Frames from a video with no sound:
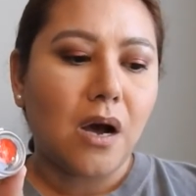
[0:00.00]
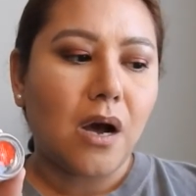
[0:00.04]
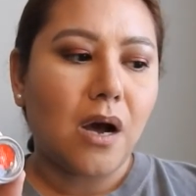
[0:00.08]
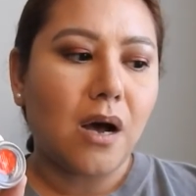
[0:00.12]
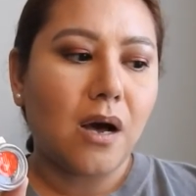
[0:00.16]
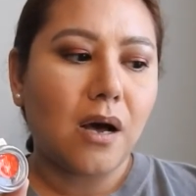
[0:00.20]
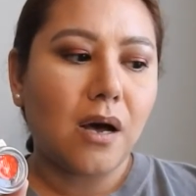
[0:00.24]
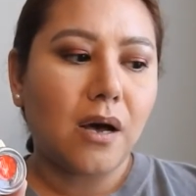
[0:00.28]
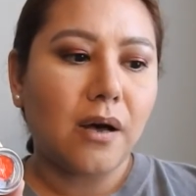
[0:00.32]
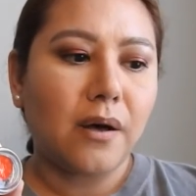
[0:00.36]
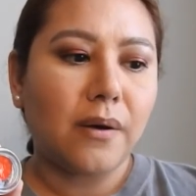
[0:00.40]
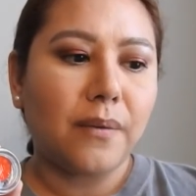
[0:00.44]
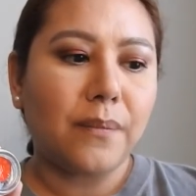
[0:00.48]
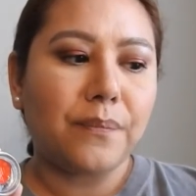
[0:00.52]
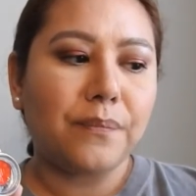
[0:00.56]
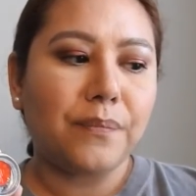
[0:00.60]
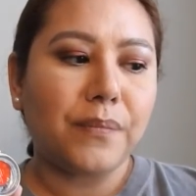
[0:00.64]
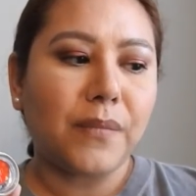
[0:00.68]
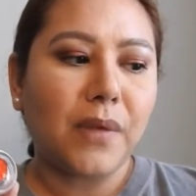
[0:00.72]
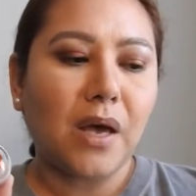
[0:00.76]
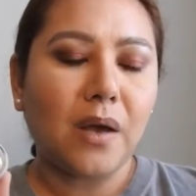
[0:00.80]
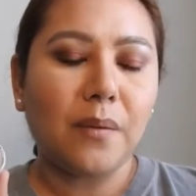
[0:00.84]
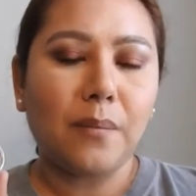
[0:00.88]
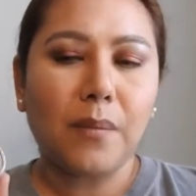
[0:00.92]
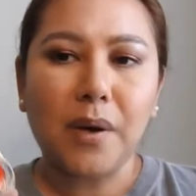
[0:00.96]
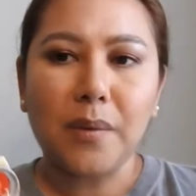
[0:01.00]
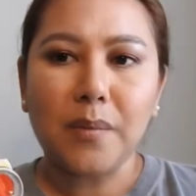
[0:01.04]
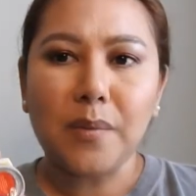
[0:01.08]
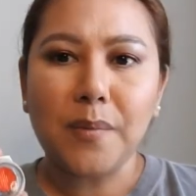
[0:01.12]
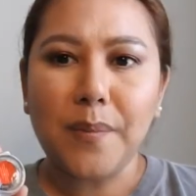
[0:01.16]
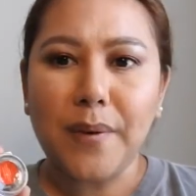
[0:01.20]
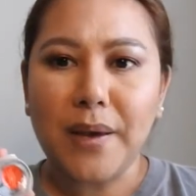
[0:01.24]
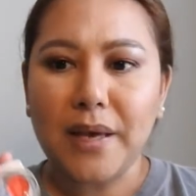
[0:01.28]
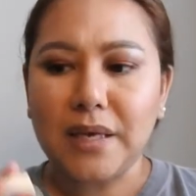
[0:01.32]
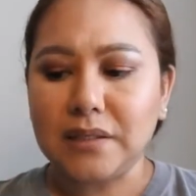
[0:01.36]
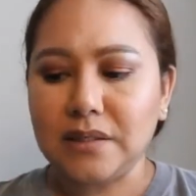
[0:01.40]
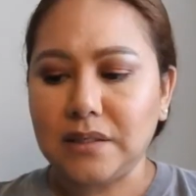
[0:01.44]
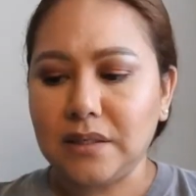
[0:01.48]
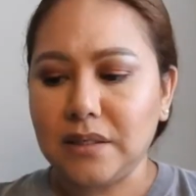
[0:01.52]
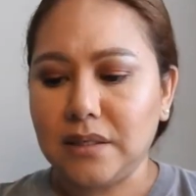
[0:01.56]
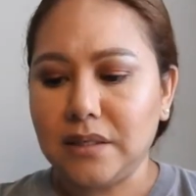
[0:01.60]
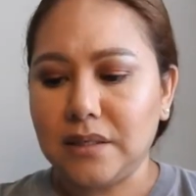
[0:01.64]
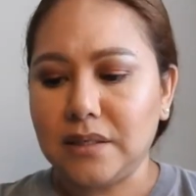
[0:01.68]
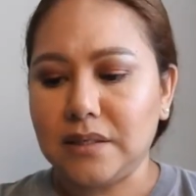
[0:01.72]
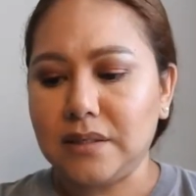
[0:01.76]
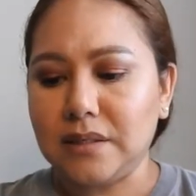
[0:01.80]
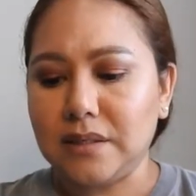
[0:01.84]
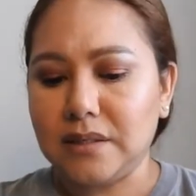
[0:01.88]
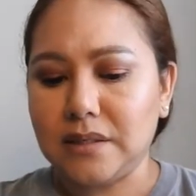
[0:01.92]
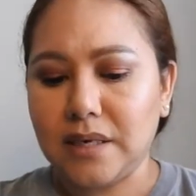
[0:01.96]
I might be passing
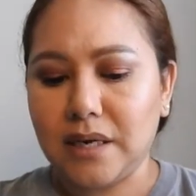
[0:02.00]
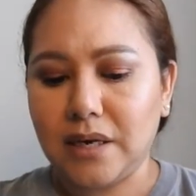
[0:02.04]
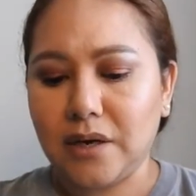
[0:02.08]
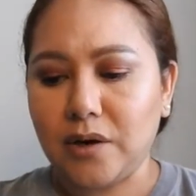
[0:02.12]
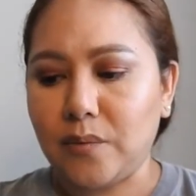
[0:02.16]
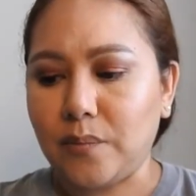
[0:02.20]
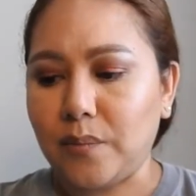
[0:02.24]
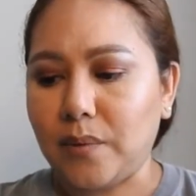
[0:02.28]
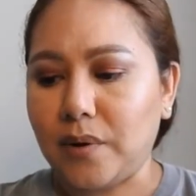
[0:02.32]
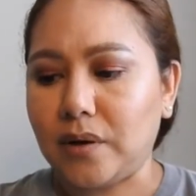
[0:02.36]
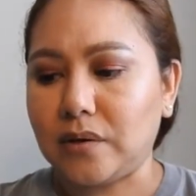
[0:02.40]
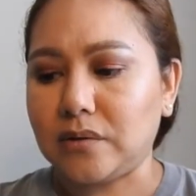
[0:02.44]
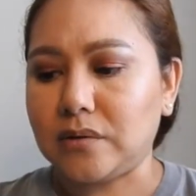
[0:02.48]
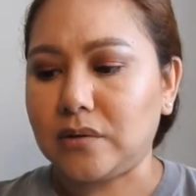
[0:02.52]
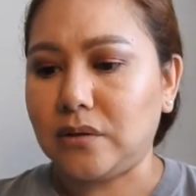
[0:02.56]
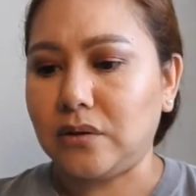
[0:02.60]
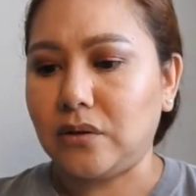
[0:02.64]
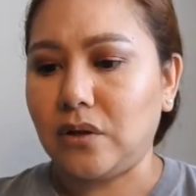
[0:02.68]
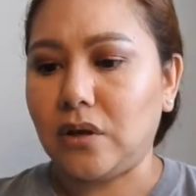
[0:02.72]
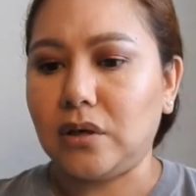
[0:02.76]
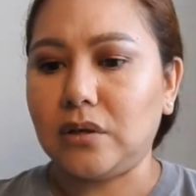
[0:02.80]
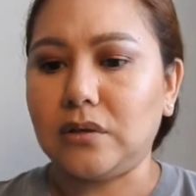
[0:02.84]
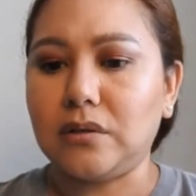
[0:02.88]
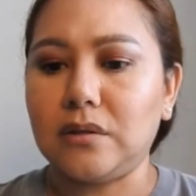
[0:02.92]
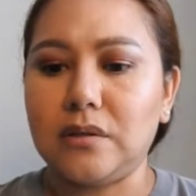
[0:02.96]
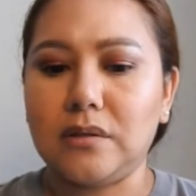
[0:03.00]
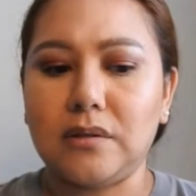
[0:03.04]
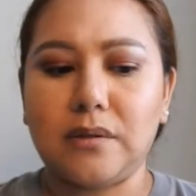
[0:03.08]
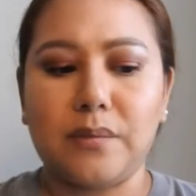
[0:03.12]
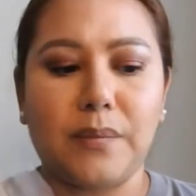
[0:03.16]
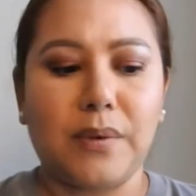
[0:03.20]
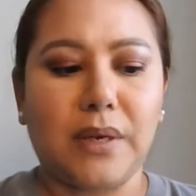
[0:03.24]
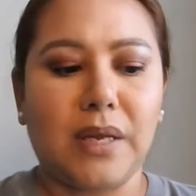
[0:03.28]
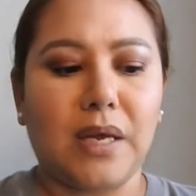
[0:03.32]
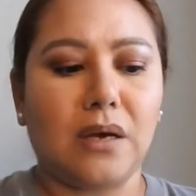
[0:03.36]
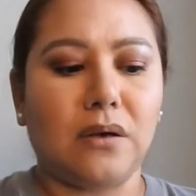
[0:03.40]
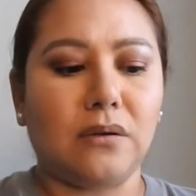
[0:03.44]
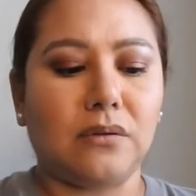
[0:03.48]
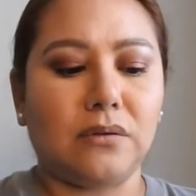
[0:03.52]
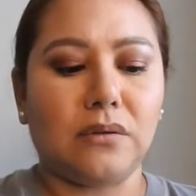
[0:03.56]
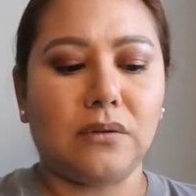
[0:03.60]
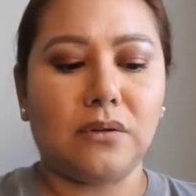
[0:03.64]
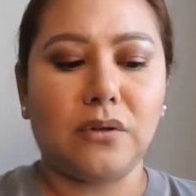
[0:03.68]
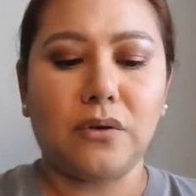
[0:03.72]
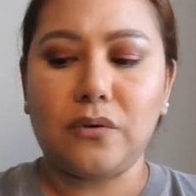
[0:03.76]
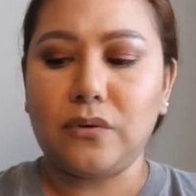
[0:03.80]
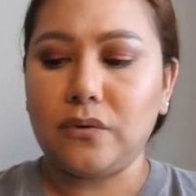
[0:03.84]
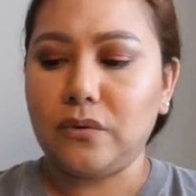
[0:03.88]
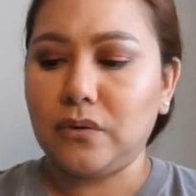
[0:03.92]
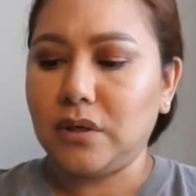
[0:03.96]
this entire box along to somebody else
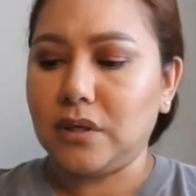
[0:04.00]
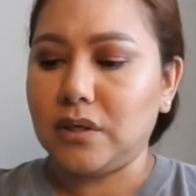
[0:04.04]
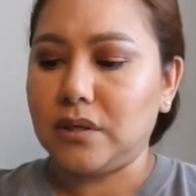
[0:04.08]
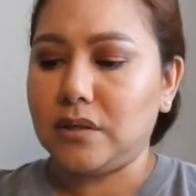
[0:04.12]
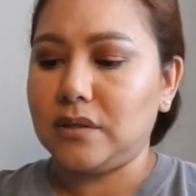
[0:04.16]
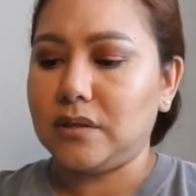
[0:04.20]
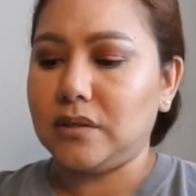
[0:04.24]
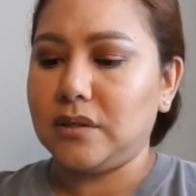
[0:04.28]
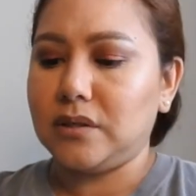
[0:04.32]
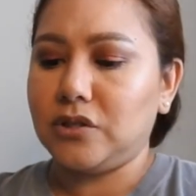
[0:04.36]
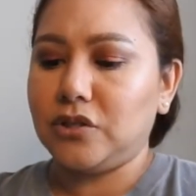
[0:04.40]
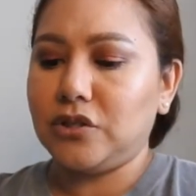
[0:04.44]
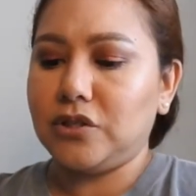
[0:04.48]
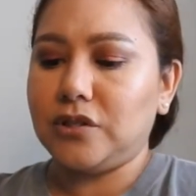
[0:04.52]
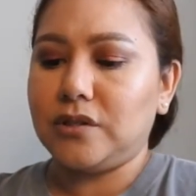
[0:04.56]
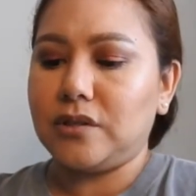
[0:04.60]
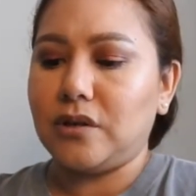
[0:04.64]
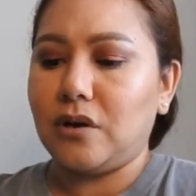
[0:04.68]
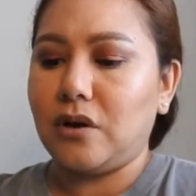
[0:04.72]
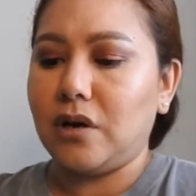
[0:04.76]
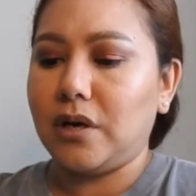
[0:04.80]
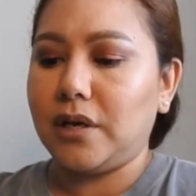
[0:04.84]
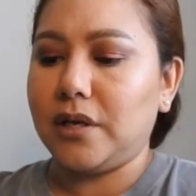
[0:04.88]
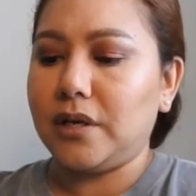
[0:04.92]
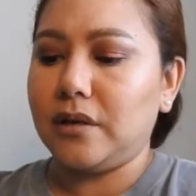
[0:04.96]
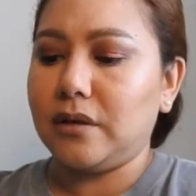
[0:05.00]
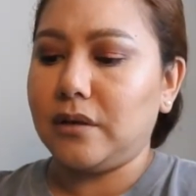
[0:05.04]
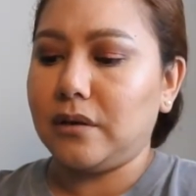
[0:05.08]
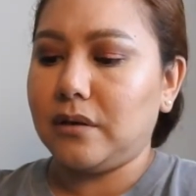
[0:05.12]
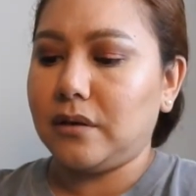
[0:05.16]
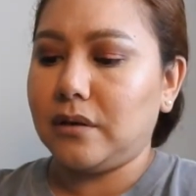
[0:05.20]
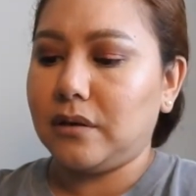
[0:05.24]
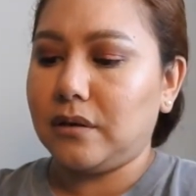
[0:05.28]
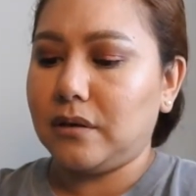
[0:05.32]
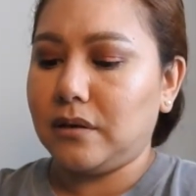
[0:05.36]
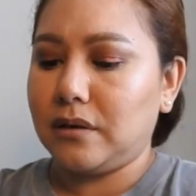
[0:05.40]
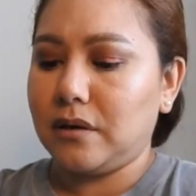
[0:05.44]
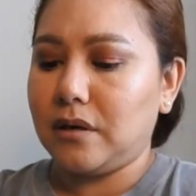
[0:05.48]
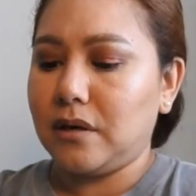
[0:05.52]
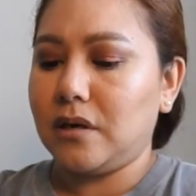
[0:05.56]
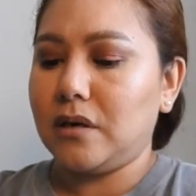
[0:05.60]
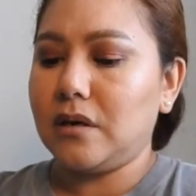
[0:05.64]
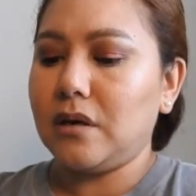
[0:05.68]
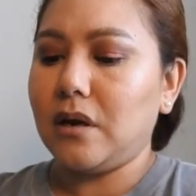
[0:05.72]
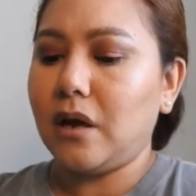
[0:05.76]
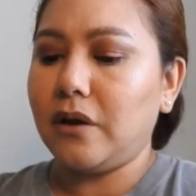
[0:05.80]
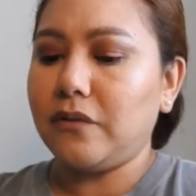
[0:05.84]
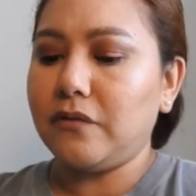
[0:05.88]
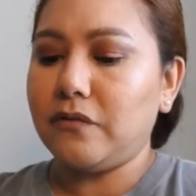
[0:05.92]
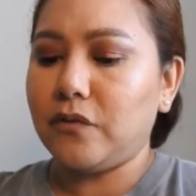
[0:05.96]
though, because it's just
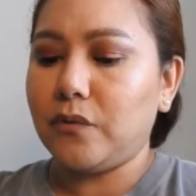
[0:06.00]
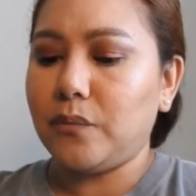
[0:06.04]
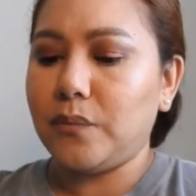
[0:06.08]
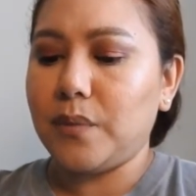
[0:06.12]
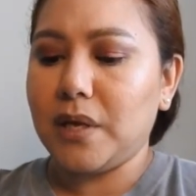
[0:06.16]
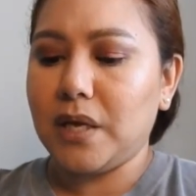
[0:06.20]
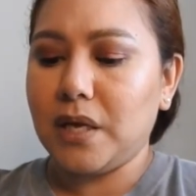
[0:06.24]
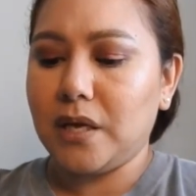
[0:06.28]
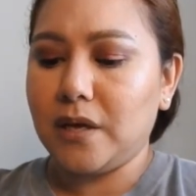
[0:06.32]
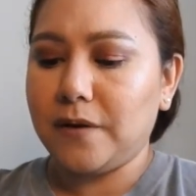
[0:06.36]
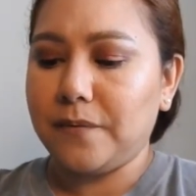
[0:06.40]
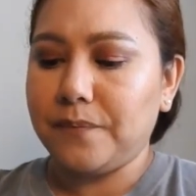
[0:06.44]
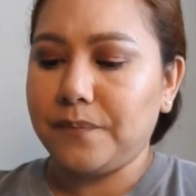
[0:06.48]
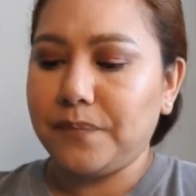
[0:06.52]
not for me,